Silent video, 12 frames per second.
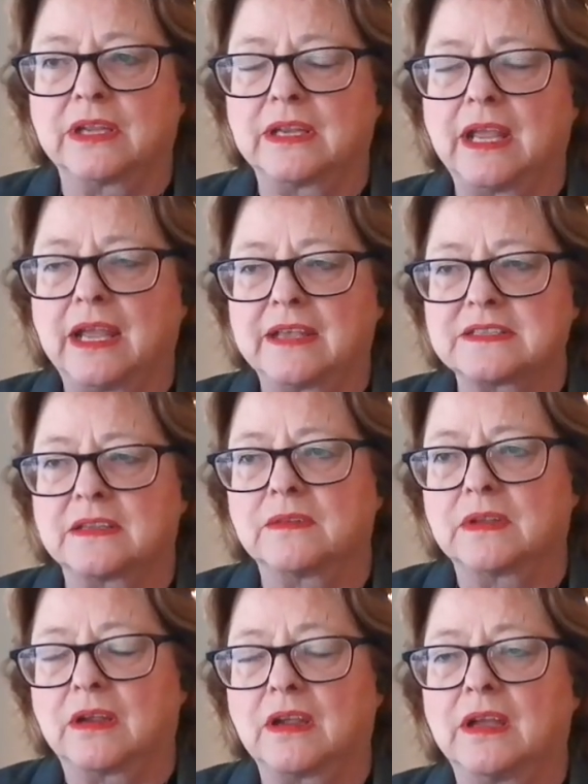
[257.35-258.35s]
It has a,
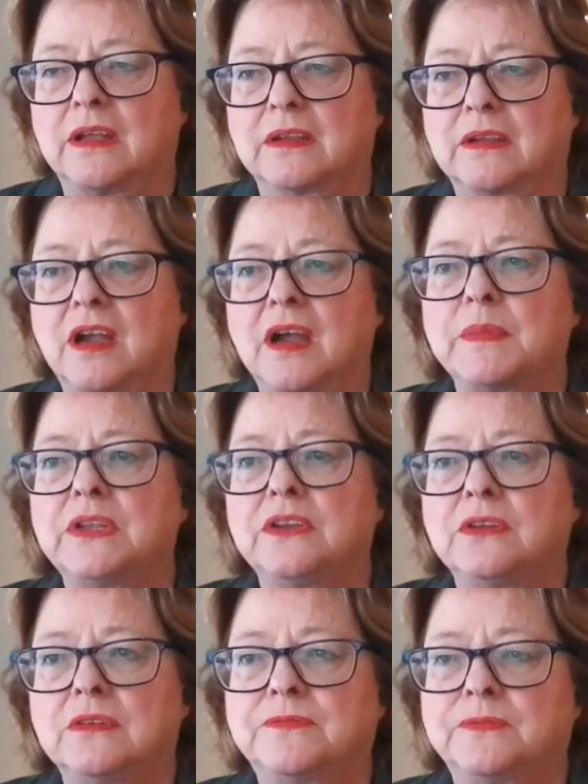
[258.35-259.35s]
a common
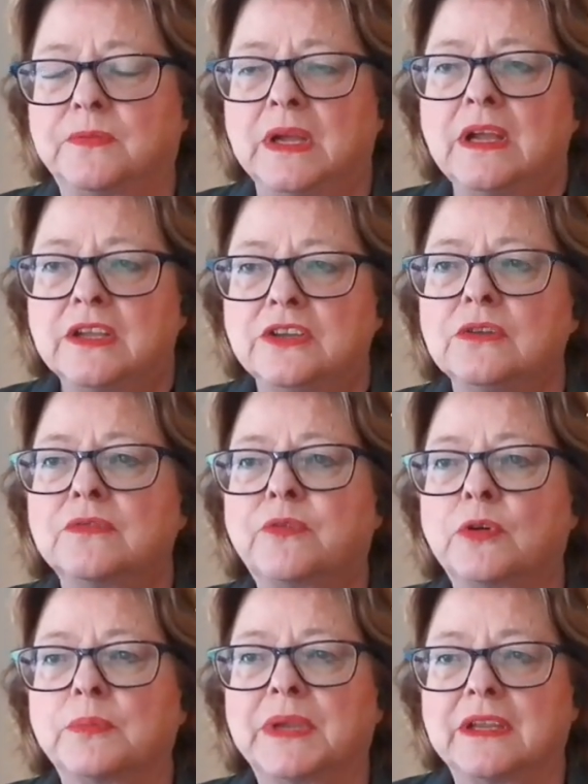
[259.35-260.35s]
uni-
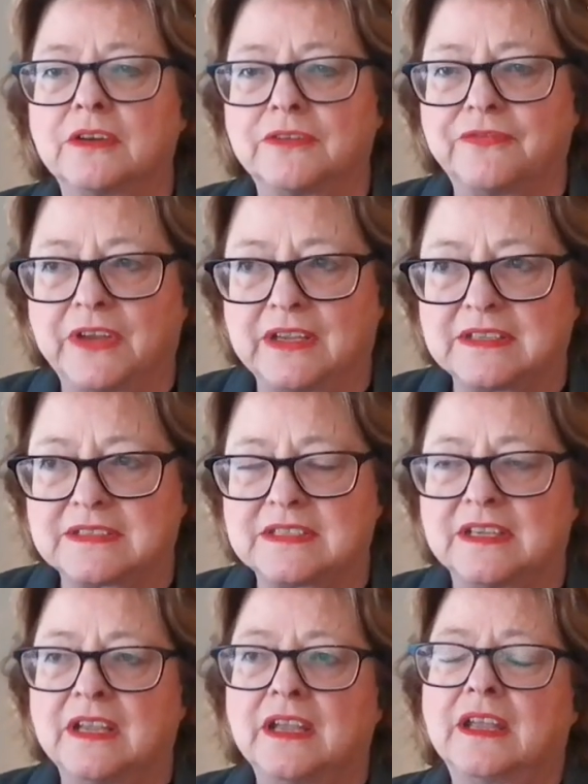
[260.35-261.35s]
uniform interface.